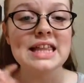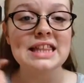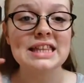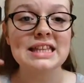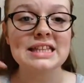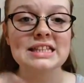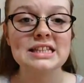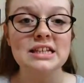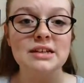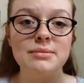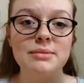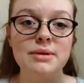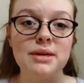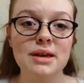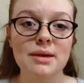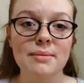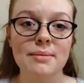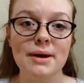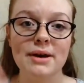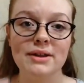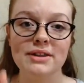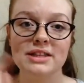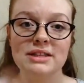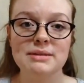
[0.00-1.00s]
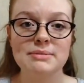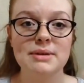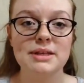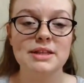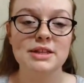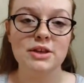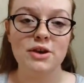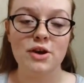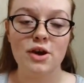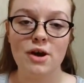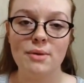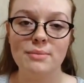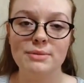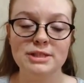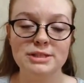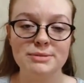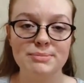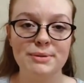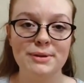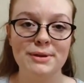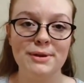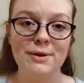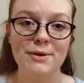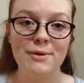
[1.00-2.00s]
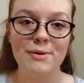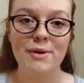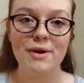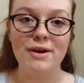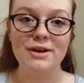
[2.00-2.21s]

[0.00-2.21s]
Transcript: then tell me about them in the comments below.